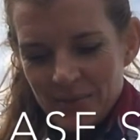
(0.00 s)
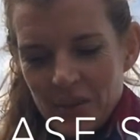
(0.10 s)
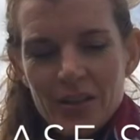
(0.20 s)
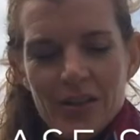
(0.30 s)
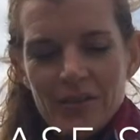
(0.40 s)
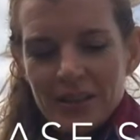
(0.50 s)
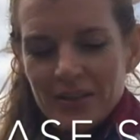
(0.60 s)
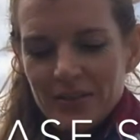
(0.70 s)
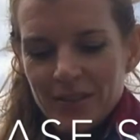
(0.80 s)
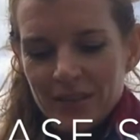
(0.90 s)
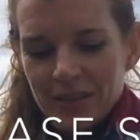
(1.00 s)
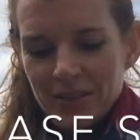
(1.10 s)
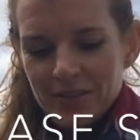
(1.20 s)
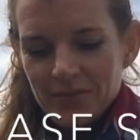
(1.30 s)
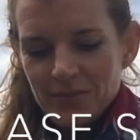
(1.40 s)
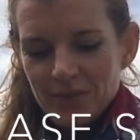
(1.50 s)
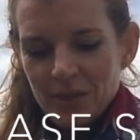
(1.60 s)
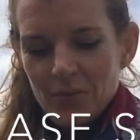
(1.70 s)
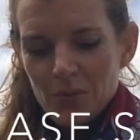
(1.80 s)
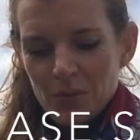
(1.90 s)
Other than when you've,
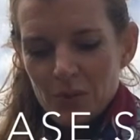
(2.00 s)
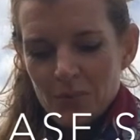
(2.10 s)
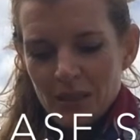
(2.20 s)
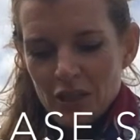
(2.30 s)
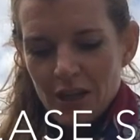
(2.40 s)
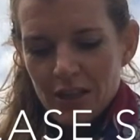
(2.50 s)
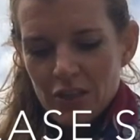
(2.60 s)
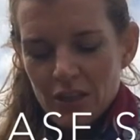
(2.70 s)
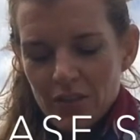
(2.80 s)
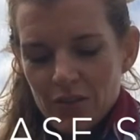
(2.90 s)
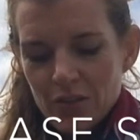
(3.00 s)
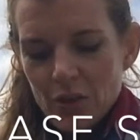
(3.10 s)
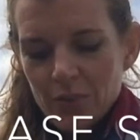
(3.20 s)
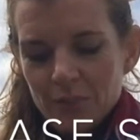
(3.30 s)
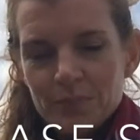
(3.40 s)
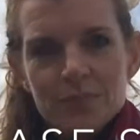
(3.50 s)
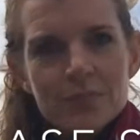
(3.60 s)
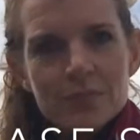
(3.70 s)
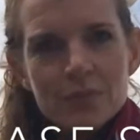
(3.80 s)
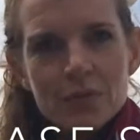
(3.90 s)
come through something challenging. So,
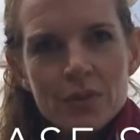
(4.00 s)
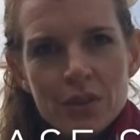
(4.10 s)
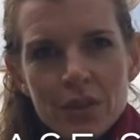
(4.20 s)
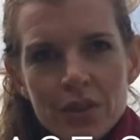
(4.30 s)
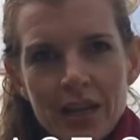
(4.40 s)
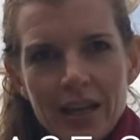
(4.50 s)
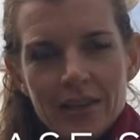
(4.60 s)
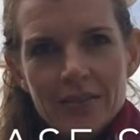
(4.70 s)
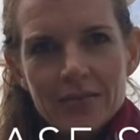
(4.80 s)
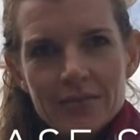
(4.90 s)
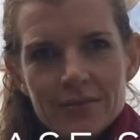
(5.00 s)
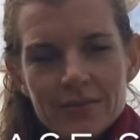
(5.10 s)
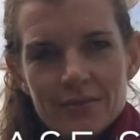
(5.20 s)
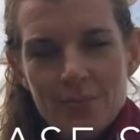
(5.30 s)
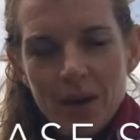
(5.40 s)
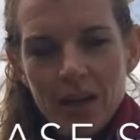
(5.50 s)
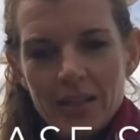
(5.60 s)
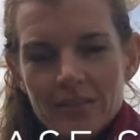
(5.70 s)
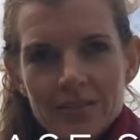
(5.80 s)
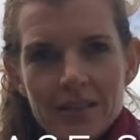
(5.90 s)
to your good health, and to
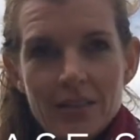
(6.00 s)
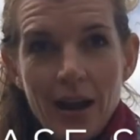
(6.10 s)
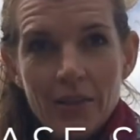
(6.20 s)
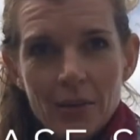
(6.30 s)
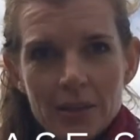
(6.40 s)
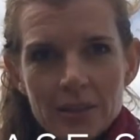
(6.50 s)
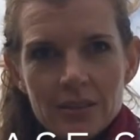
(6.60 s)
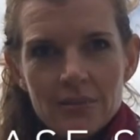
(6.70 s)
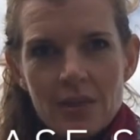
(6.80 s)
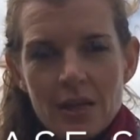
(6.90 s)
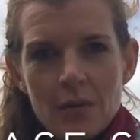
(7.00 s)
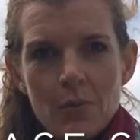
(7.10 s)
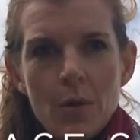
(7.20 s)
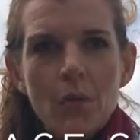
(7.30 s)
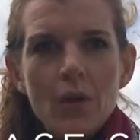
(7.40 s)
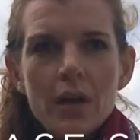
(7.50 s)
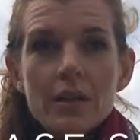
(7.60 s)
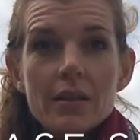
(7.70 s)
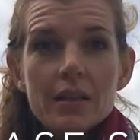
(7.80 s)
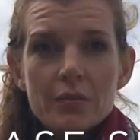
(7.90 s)
mine, and to everyone's, may we find
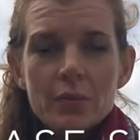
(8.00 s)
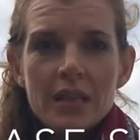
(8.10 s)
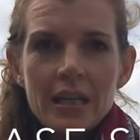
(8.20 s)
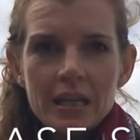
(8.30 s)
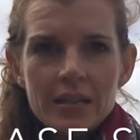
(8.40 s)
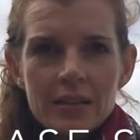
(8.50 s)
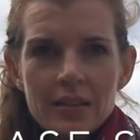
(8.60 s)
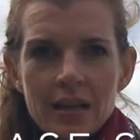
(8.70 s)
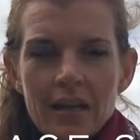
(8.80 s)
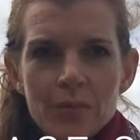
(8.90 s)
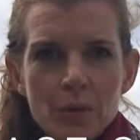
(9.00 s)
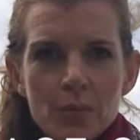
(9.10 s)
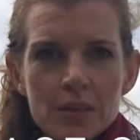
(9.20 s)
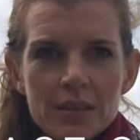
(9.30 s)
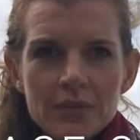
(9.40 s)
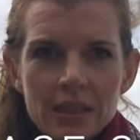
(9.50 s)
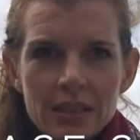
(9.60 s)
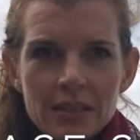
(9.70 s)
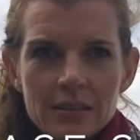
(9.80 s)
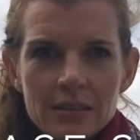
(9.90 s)
the things we need at our moments of need.